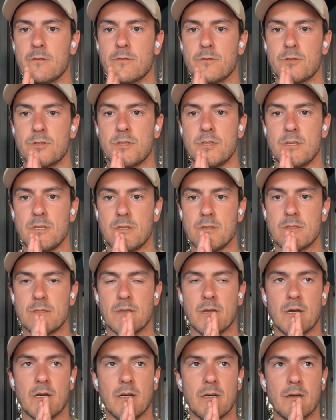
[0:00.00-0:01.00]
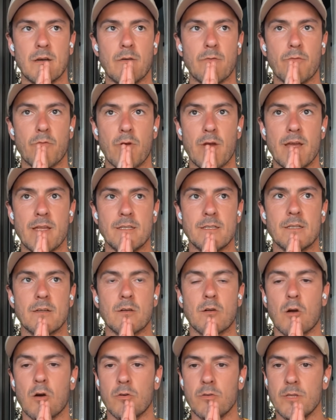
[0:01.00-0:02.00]
She's a friend,
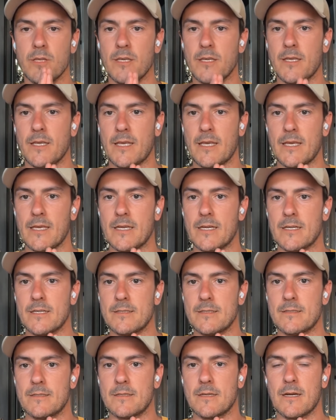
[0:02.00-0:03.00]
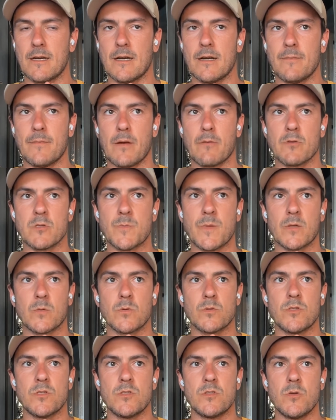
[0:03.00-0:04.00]
a colleague, and I respect
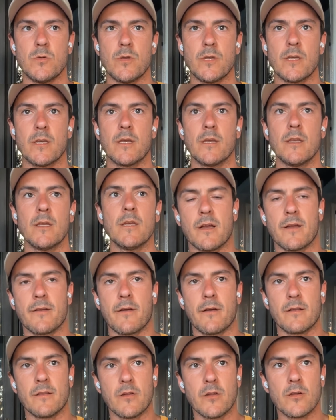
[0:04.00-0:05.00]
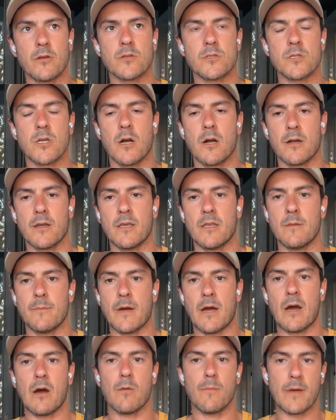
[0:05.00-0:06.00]
what she's doing. I hear her talking
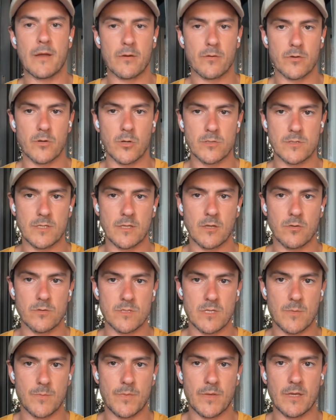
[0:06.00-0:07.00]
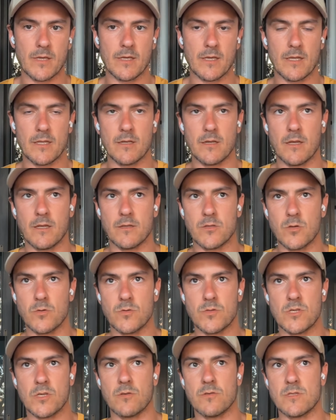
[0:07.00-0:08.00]
about how microdosing Ozempic and
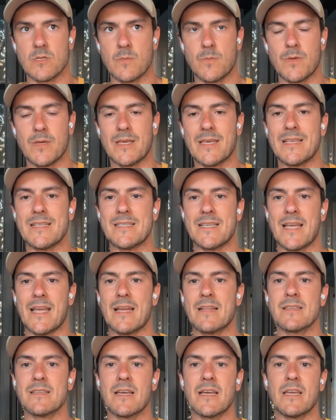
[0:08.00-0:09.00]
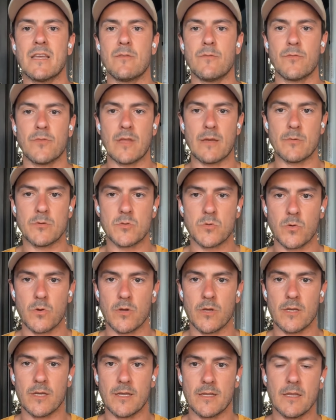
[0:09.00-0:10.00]
dosing Ozempic is
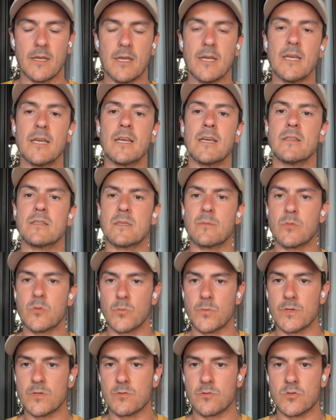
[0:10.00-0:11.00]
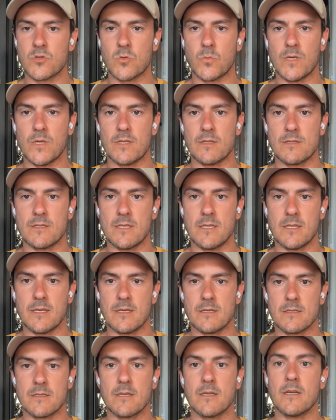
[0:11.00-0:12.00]
anti-inflammatory. And in some of the research that we can see
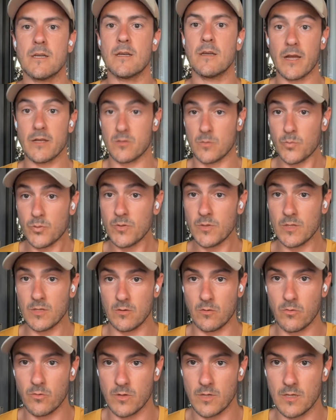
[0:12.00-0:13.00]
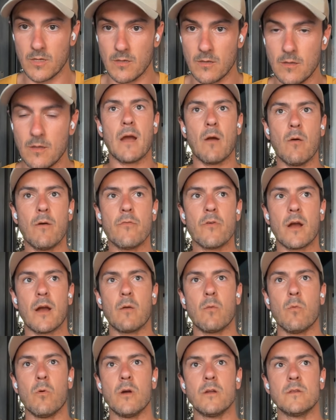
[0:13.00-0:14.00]
this, I completely agree. However,
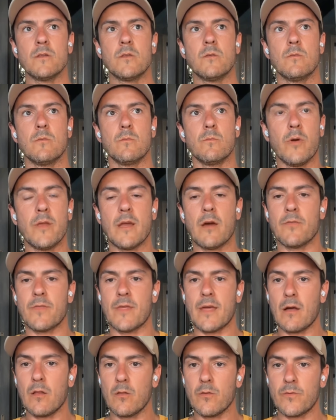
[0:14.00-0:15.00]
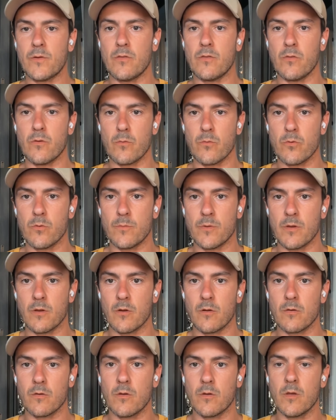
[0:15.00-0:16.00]
I want to point out the elephant in the room
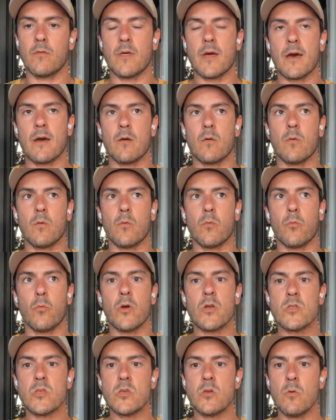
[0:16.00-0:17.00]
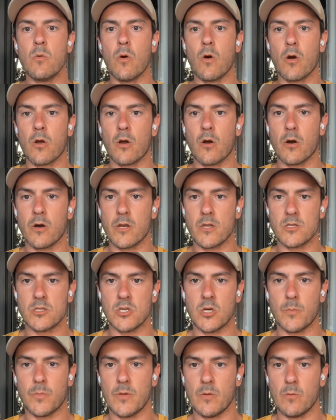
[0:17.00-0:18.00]
here, that when you are on a
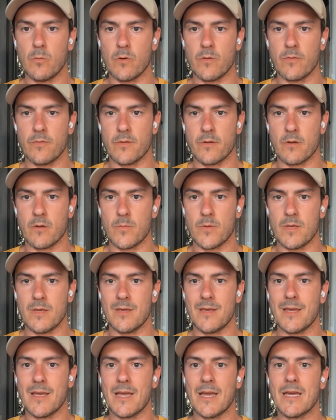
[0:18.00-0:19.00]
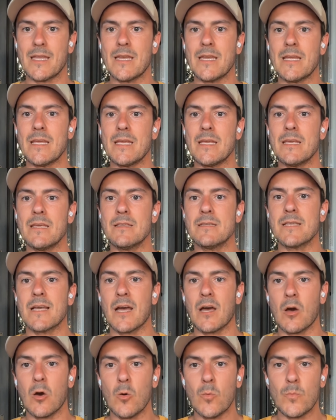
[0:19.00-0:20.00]
GLP-1 therapy and it is
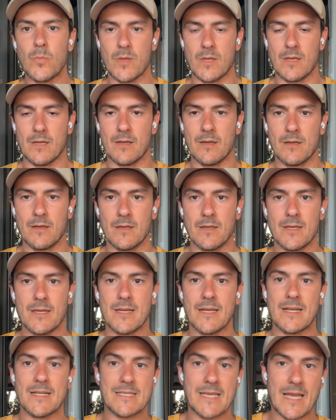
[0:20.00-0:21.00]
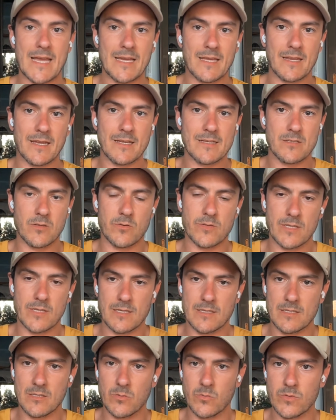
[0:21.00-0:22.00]
helping antagonize those
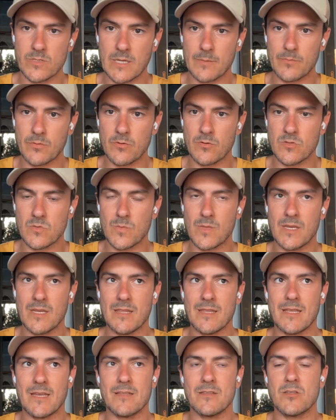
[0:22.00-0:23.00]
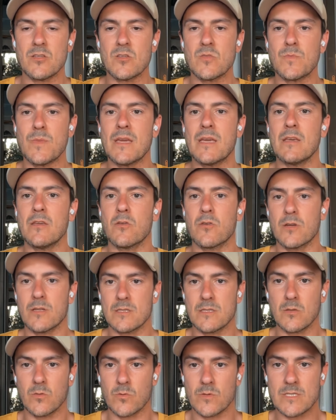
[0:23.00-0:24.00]
insulin receptors, meaning that it's just making your
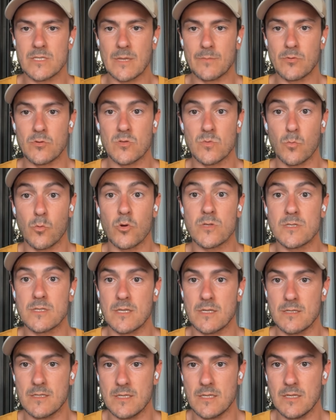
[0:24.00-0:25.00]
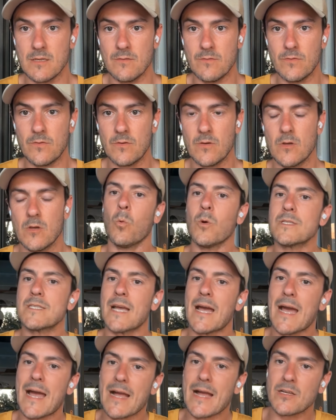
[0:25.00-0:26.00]
insulin receptors more sensitive, what's
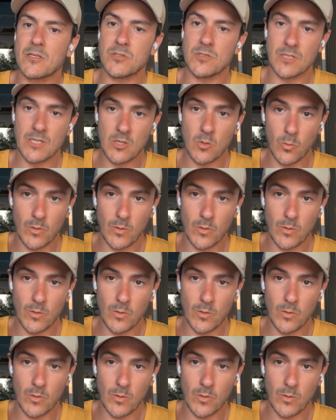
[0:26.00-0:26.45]
actually